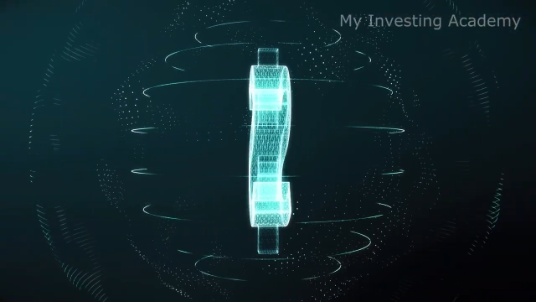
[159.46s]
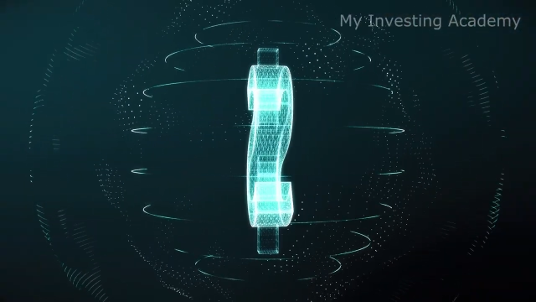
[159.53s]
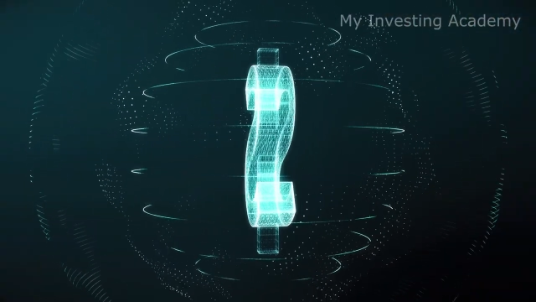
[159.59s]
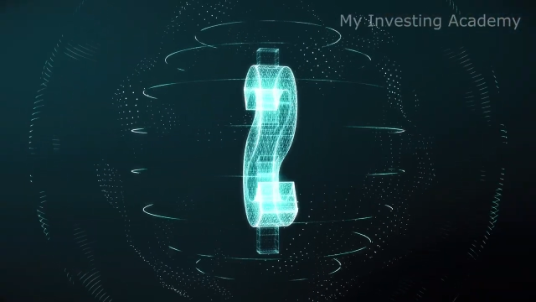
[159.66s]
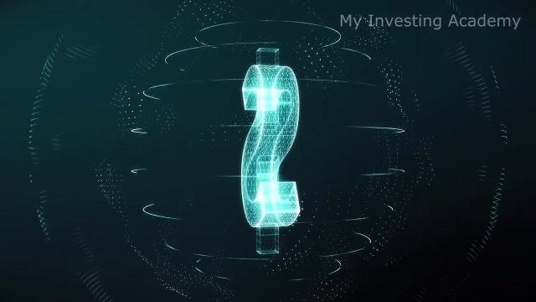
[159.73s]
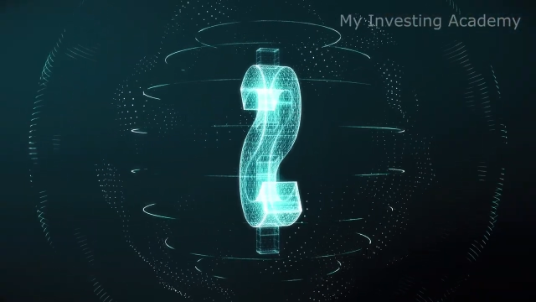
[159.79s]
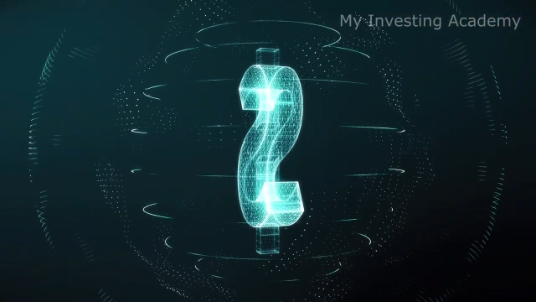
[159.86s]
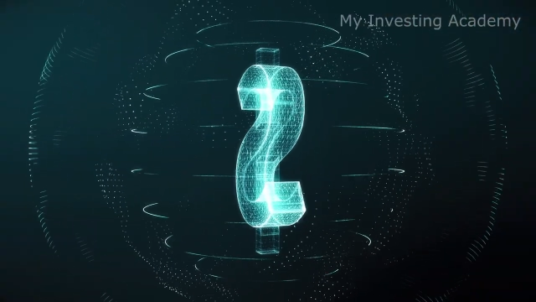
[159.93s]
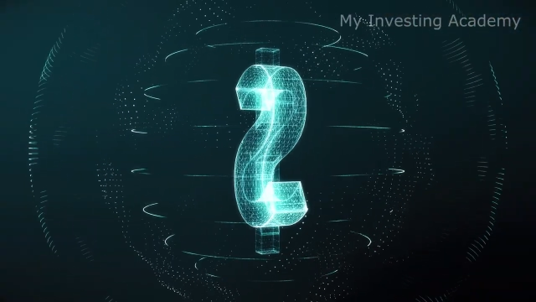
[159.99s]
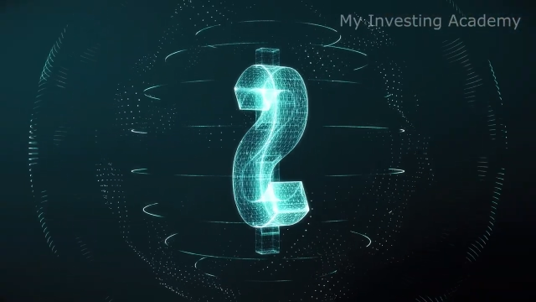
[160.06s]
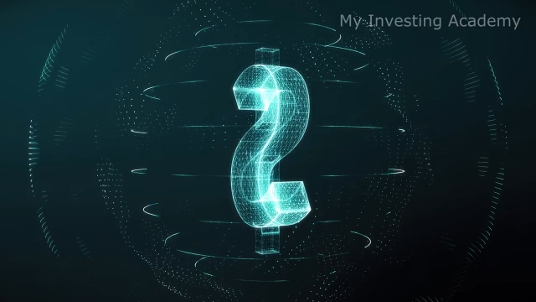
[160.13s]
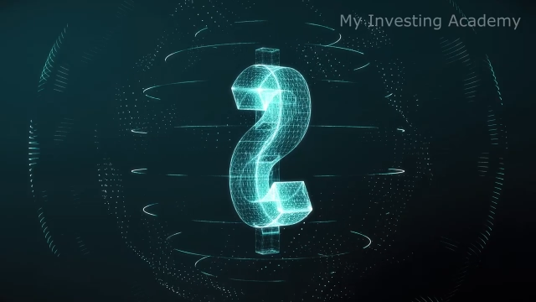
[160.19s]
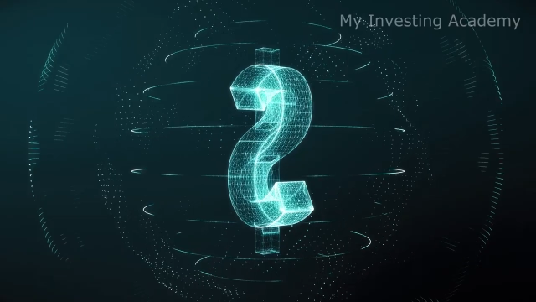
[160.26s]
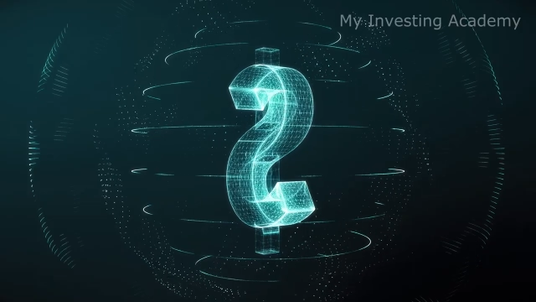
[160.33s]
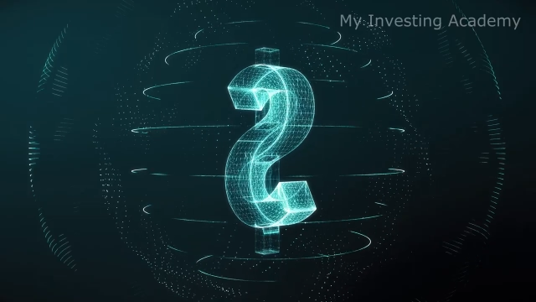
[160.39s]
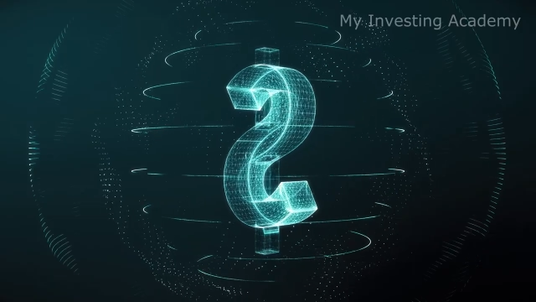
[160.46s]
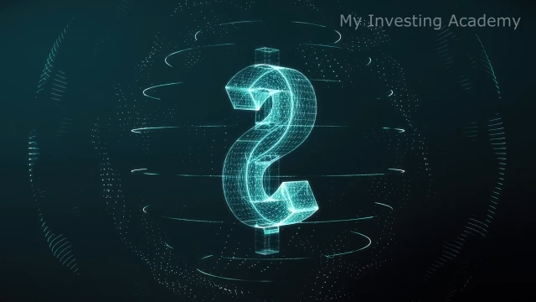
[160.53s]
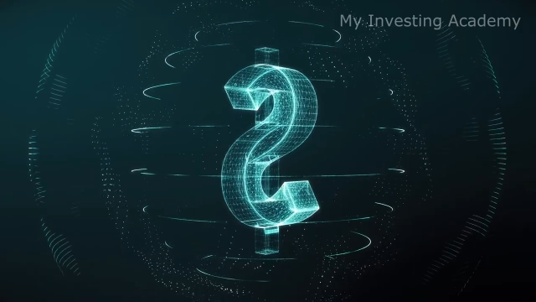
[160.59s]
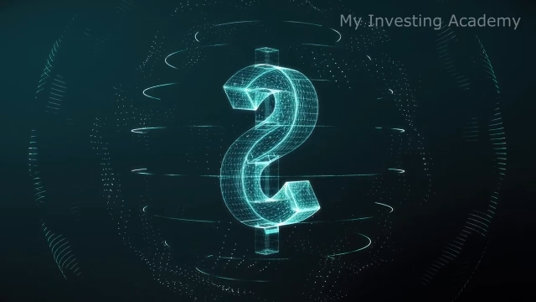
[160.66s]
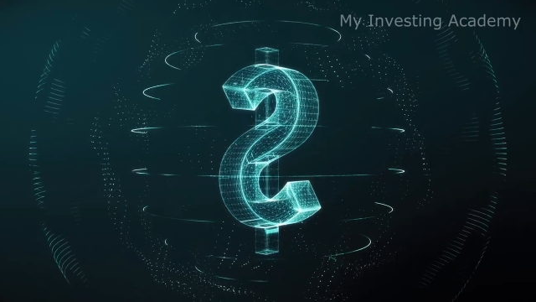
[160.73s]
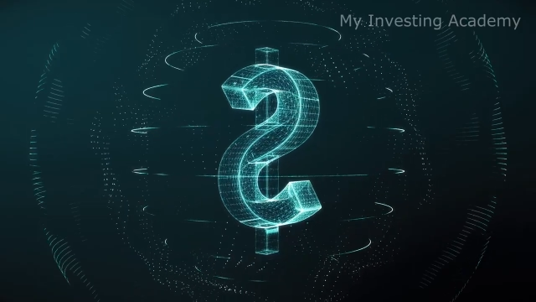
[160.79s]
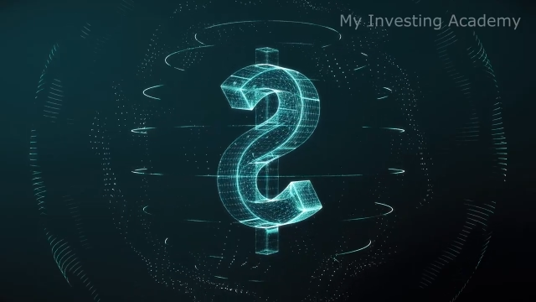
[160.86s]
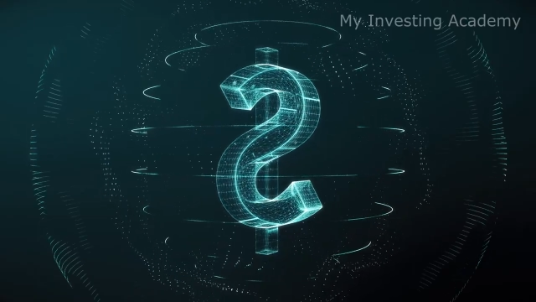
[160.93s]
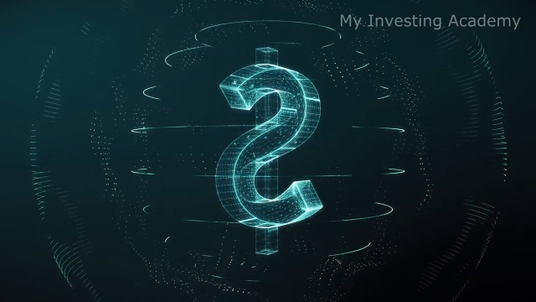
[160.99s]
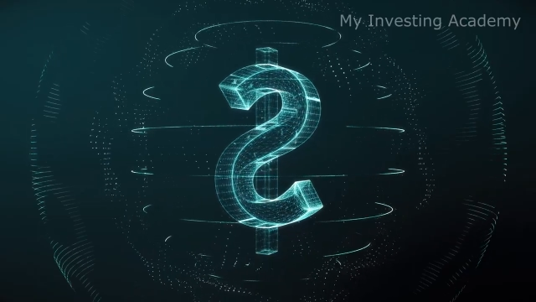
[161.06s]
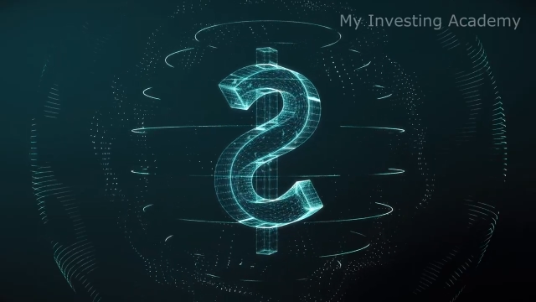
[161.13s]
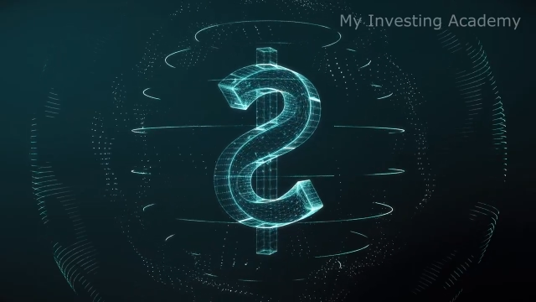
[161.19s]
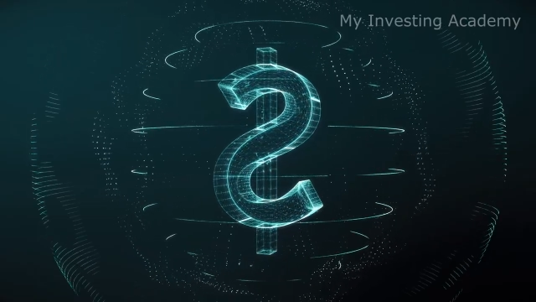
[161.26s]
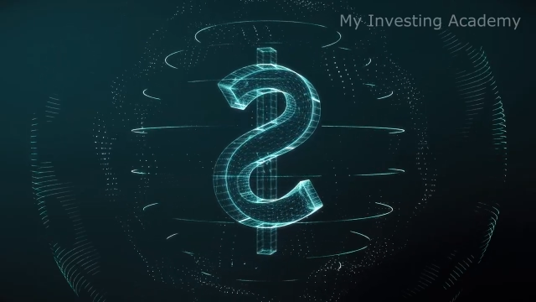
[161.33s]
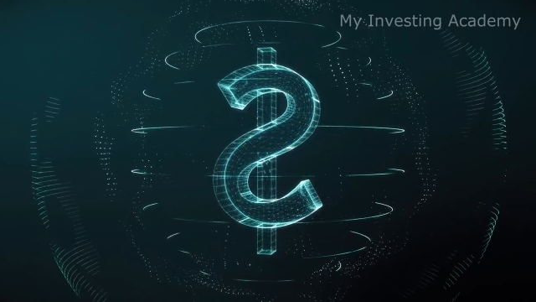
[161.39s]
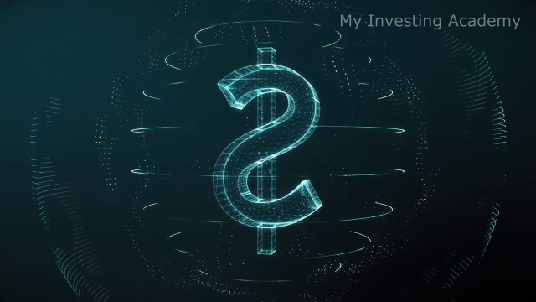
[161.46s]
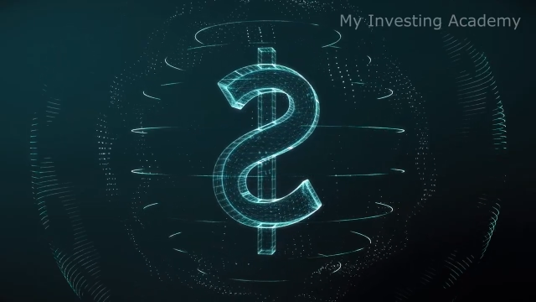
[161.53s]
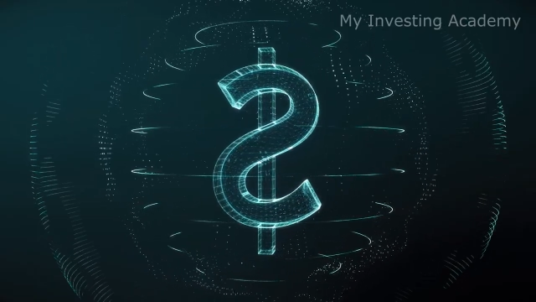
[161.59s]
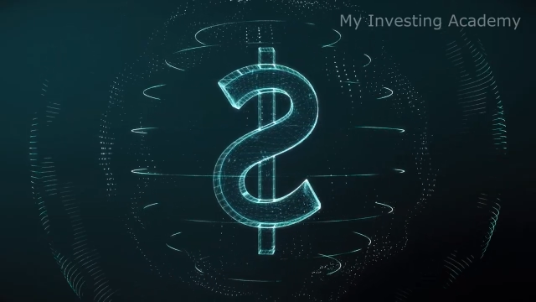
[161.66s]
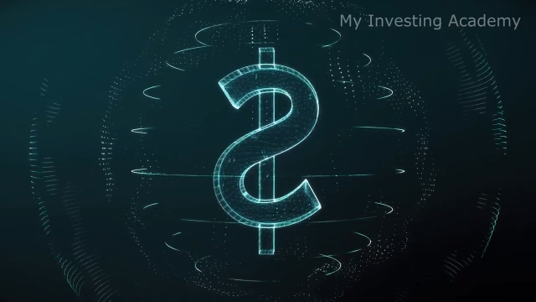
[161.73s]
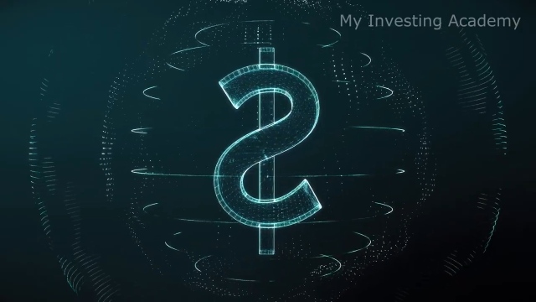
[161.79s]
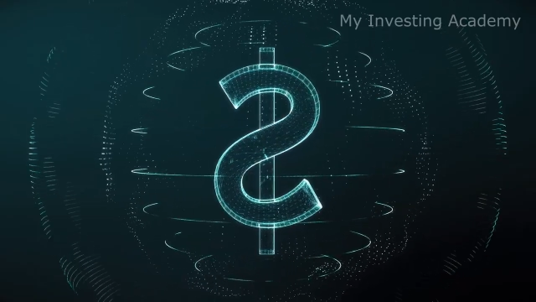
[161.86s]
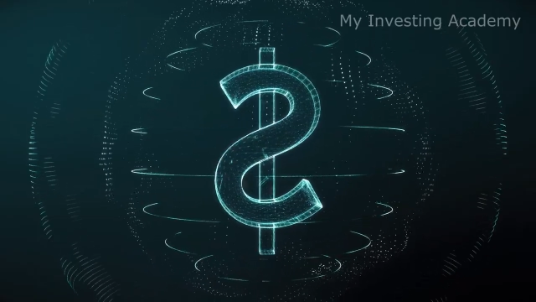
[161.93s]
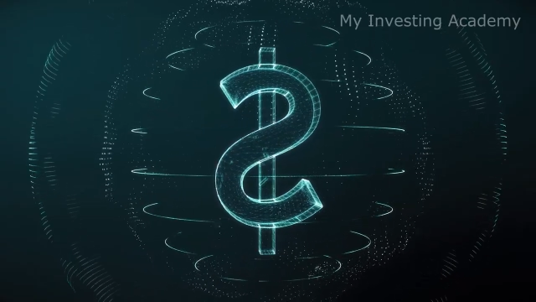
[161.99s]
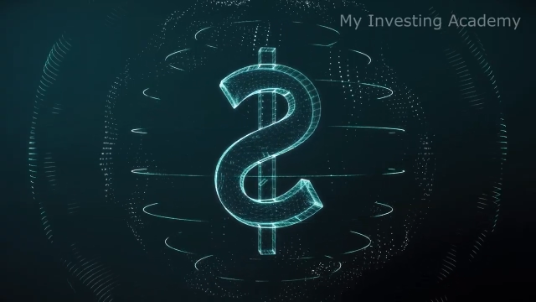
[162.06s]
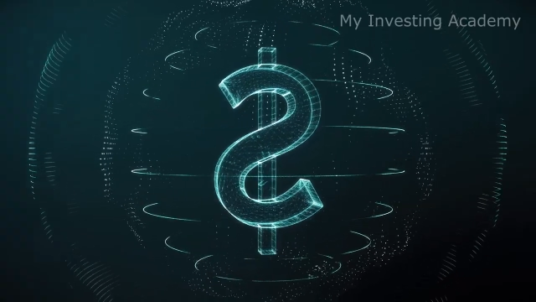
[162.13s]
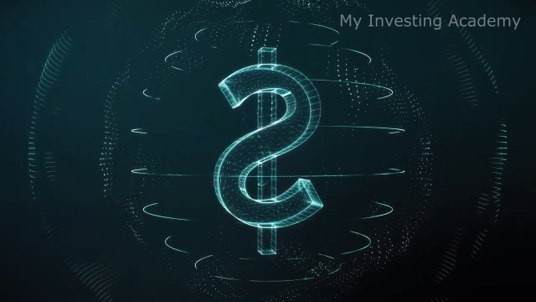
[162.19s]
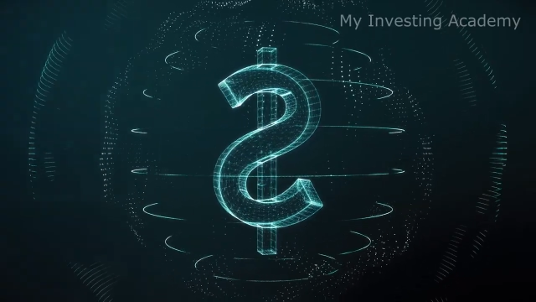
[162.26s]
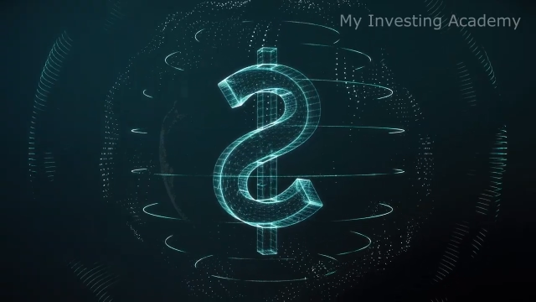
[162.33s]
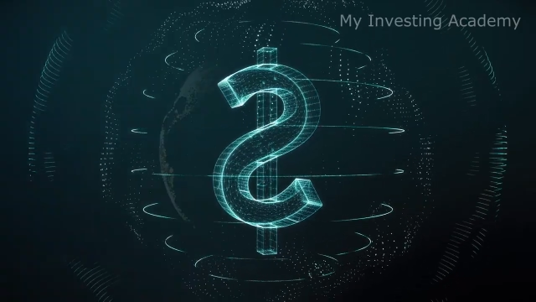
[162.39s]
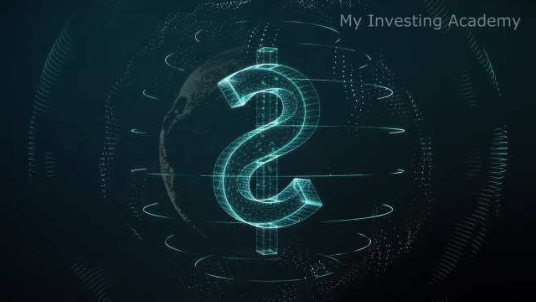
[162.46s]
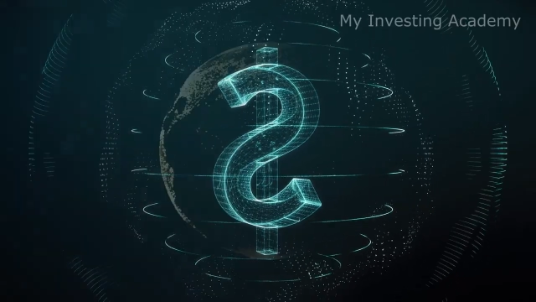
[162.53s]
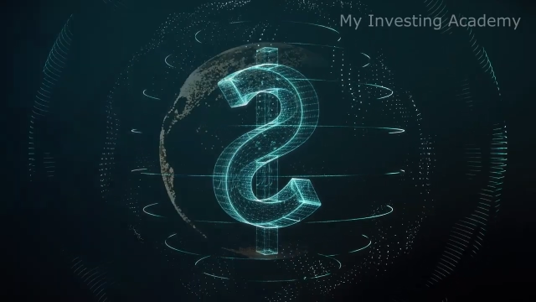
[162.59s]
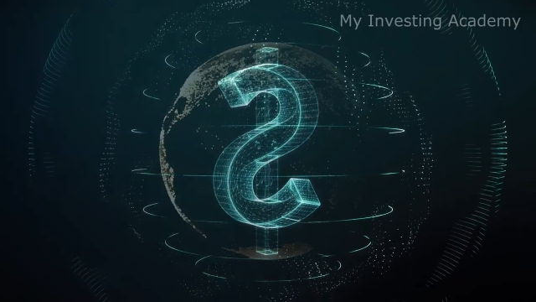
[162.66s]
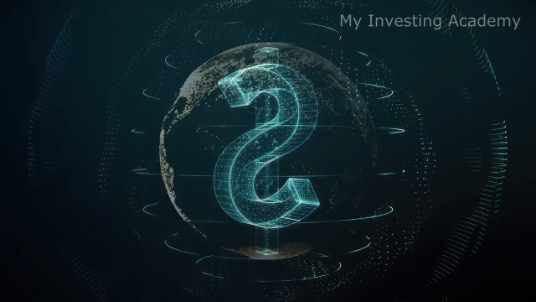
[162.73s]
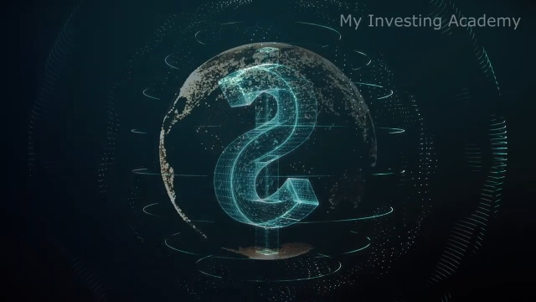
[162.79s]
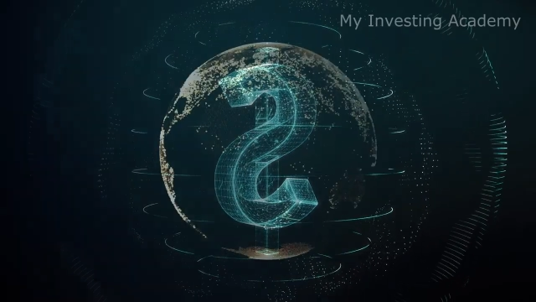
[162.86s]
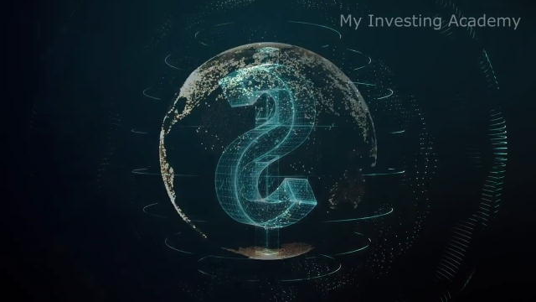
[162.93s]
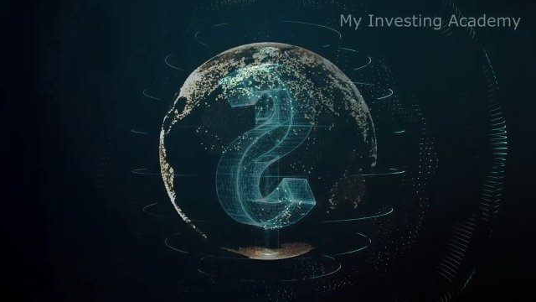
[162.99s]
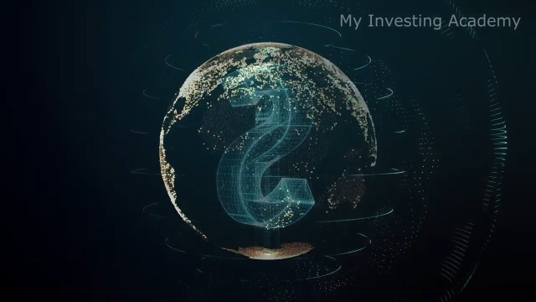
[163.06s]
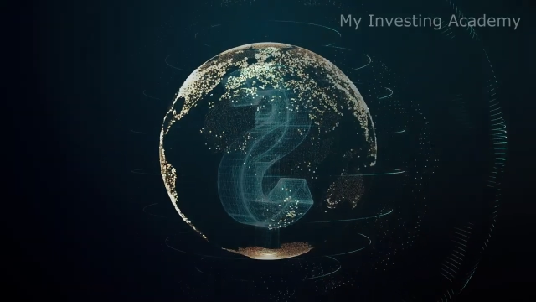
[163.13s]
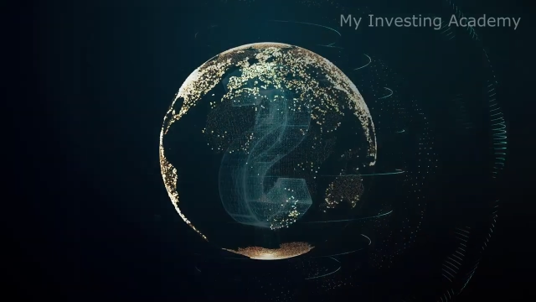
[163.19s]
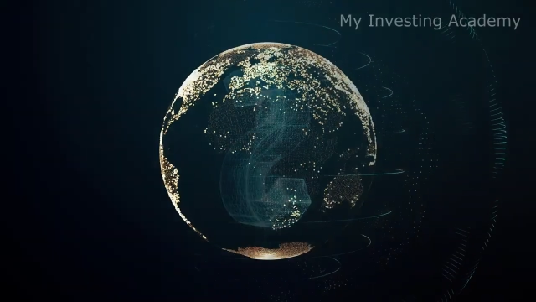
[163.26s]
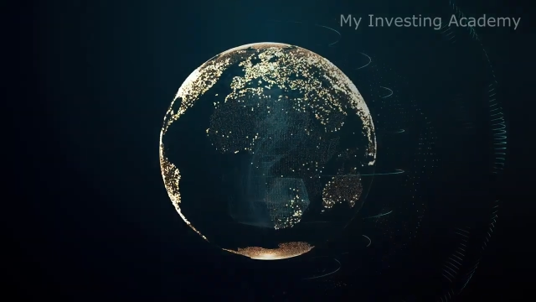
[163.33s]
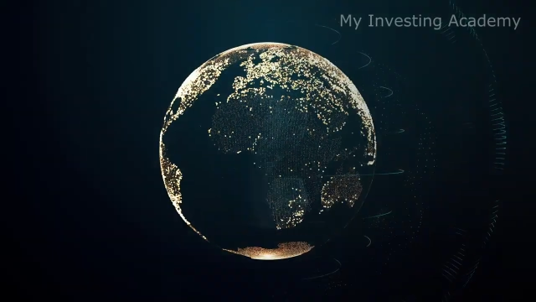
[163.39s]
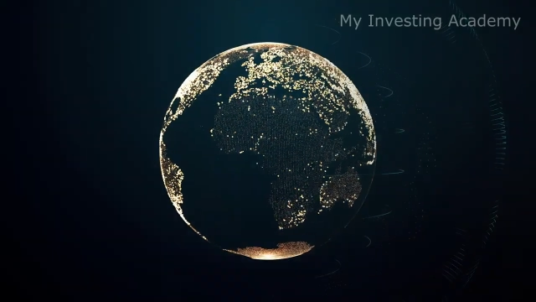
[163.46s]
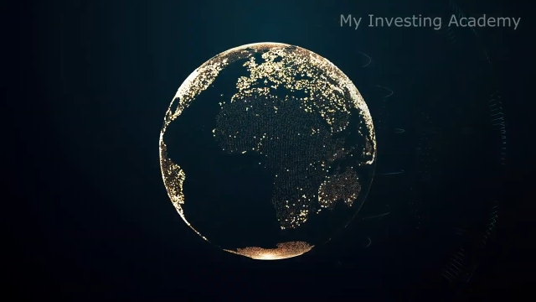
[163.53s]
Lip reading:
(no speaker visible)